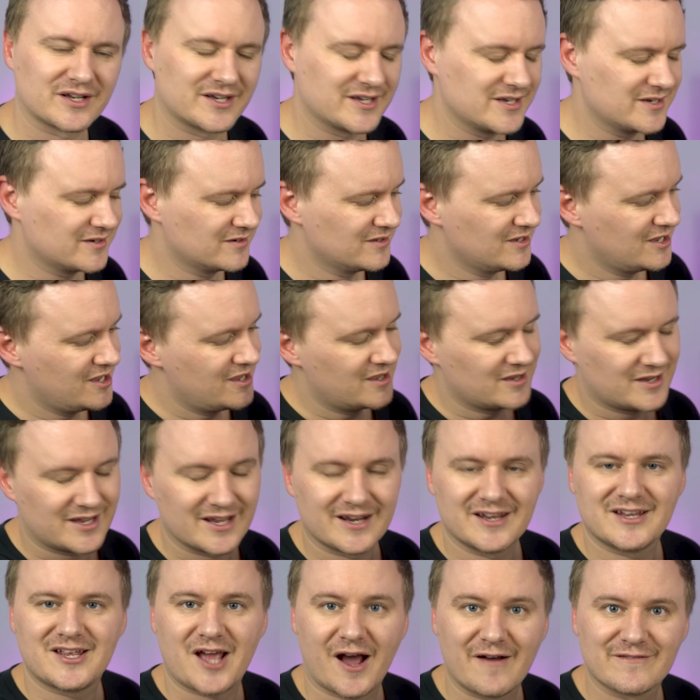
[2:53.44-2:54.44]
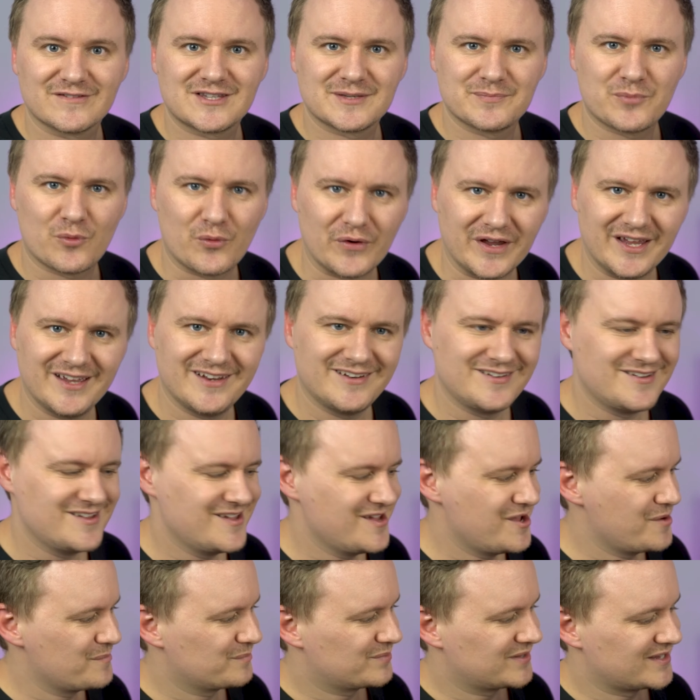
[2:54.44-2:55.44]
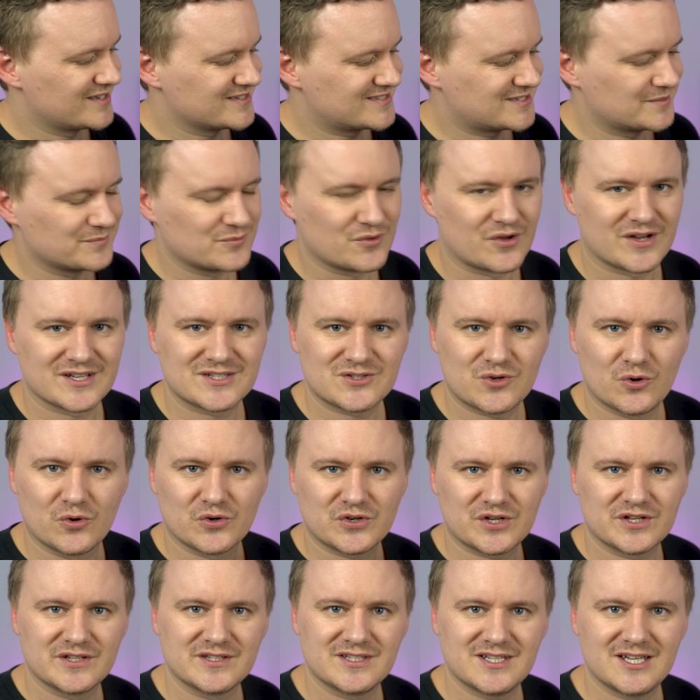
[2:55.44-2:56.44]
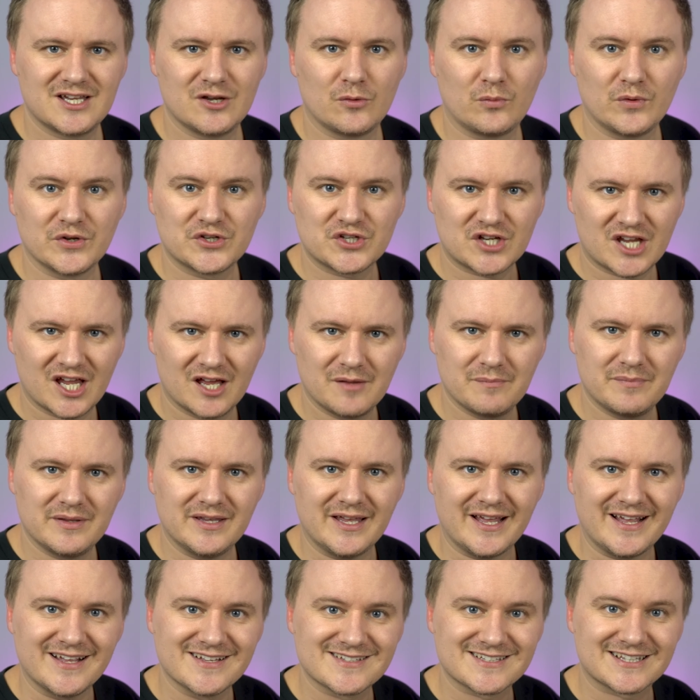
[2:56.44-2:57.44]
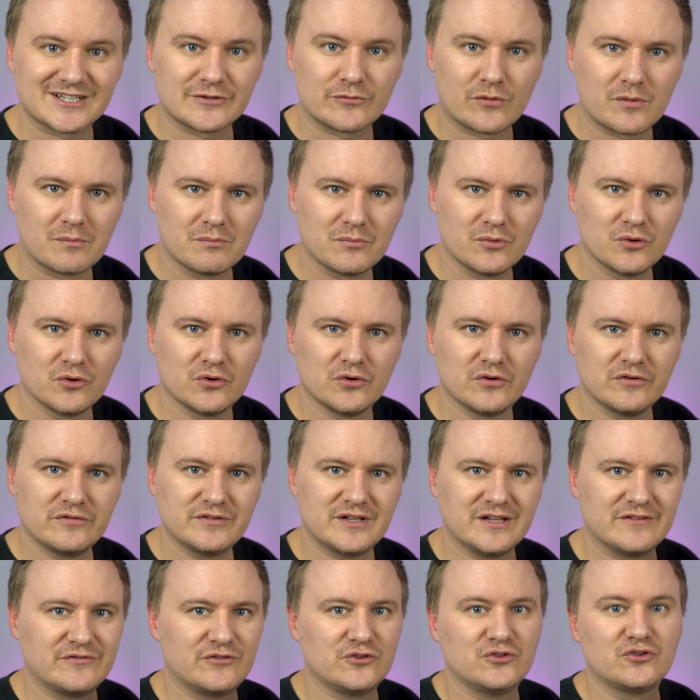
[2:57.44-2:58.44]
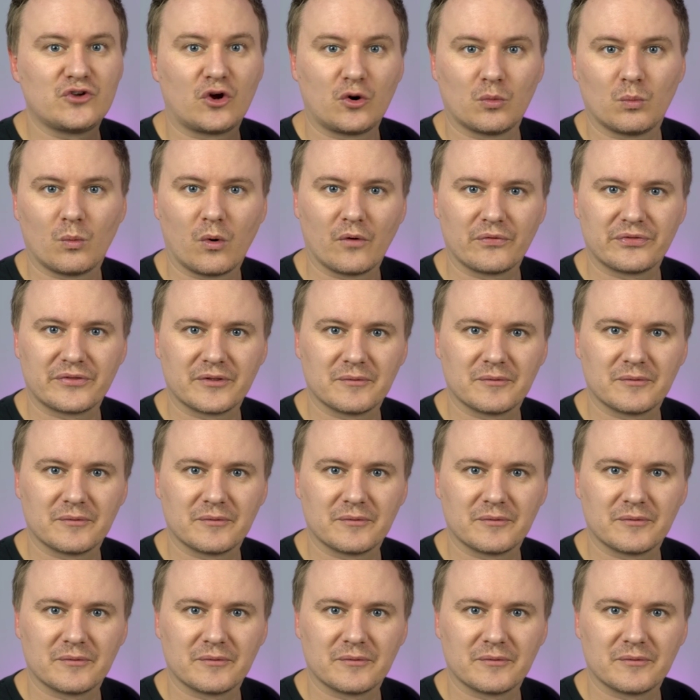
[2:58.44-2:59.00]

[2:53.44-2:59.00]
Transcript: in, plus some nice cushions here, which can be easily removed if you don't want